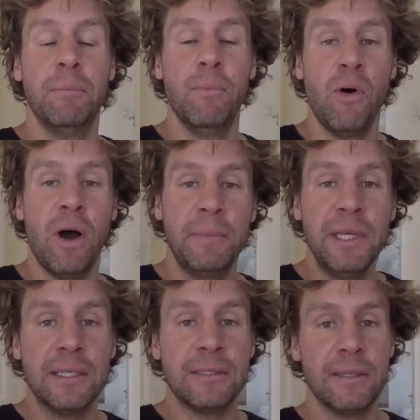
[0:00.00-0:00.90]

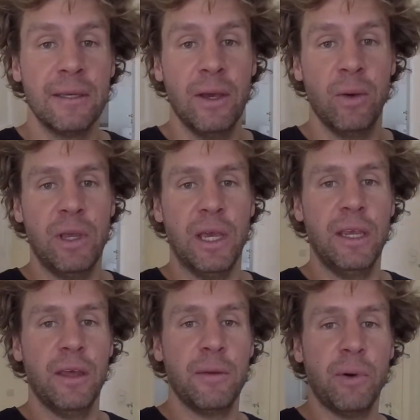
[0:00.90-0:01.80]
Moabit. We're
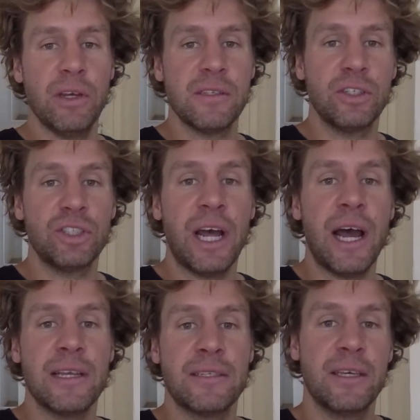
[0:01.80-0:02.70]
here in the
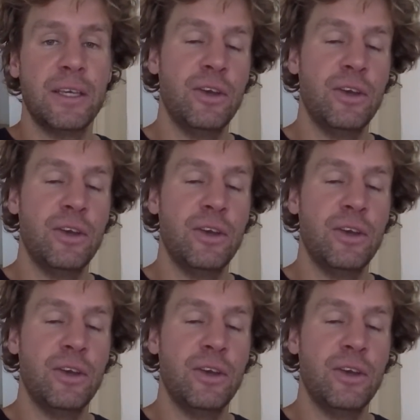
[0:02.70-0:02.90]
Beuselstraße.